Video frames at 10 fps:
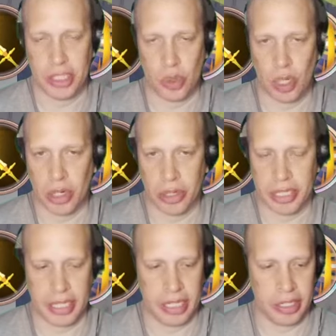you hard
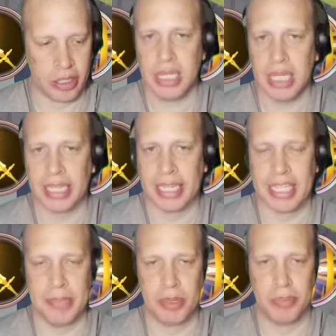in there. And then
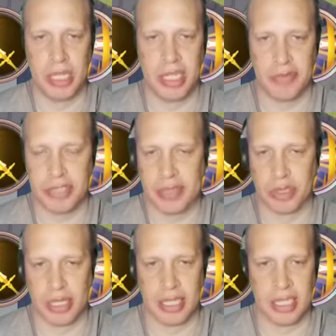keep her buffed. Give her
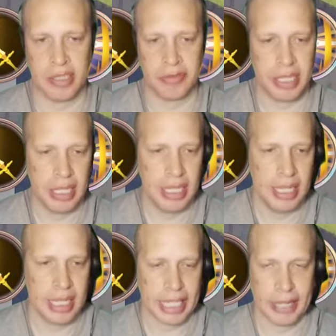love.
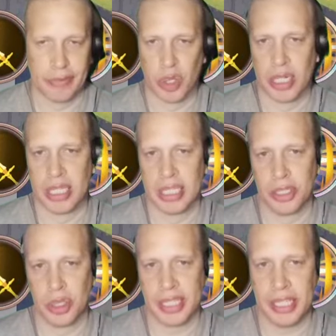Give her a
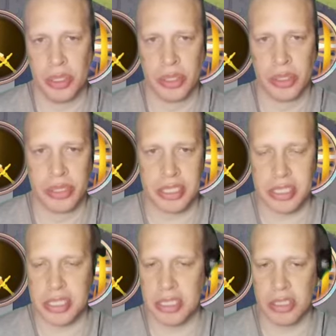little healer to
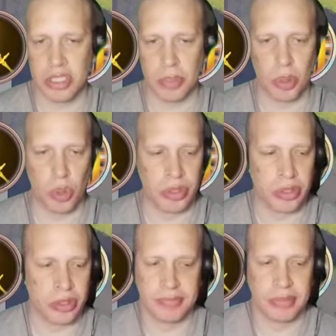support her.